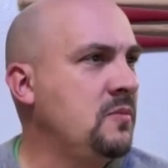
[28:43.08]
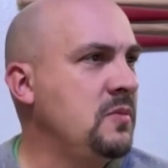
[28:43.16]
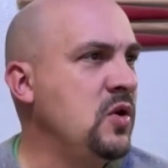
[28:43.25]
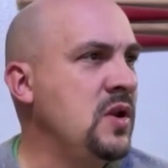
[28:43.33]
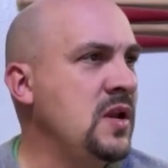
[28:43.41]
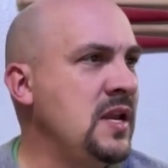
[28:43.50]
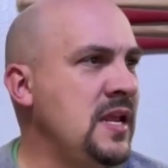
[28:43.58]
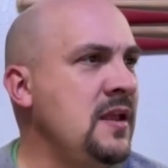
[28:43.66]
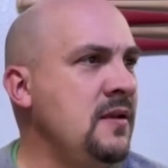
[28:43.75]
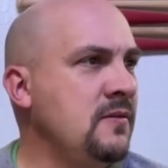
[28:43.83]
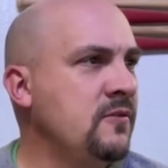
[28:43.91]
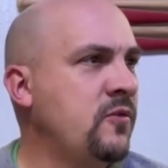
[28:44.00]

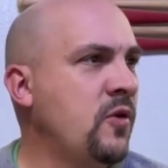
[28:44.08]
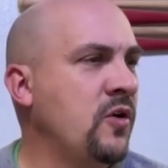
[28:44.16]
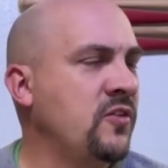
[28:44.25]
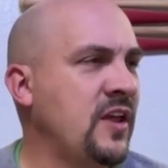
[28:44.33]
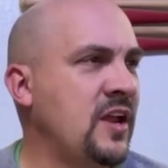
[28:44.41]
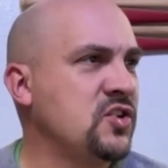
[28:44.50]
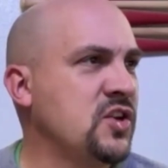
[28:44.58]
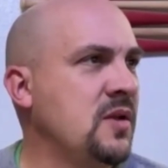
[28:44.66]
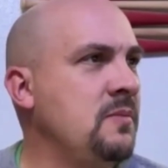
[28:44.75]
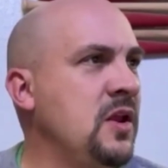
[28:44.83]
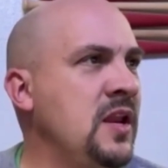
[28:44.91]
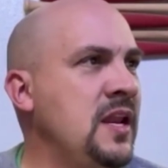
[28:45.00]

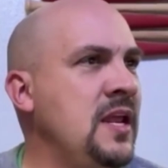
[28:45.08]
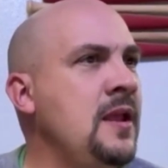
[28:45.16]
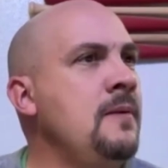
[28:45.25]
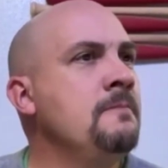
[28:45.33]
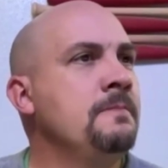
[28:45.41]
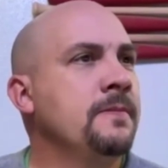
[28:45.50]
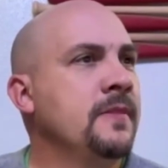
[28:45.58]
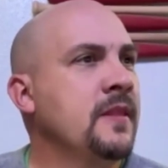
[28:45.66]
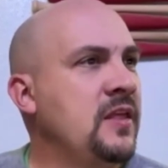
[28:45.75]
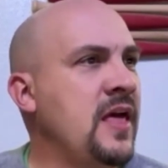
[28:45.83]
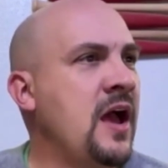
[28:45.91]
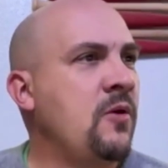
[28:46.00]
community/community,
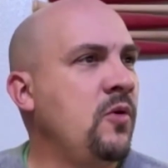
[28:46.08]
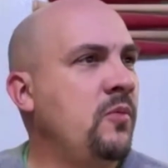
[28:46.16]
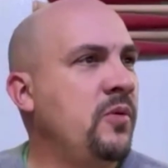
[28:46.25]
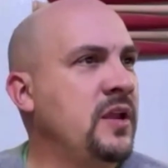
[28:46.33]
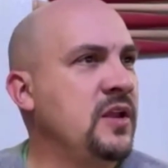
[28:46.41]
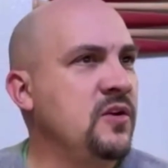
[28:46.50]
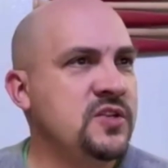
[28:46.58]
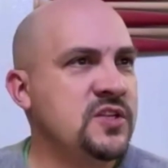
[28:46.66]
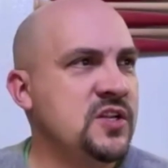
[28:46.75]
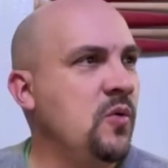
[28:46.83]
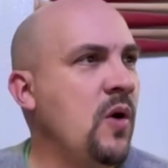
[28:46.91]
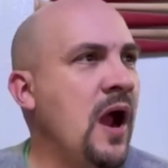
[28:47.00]
that will bring you
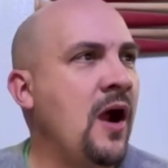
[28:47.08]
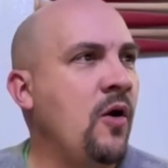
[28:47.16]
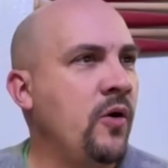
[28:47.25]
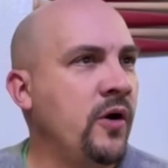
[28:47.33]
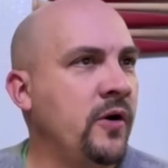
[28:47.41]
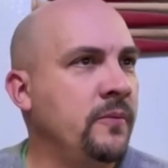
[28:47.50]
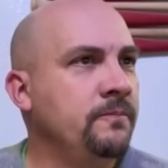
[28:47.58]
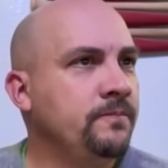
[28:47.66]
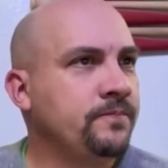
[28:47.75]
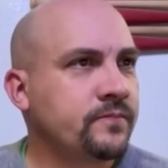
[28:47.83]
to our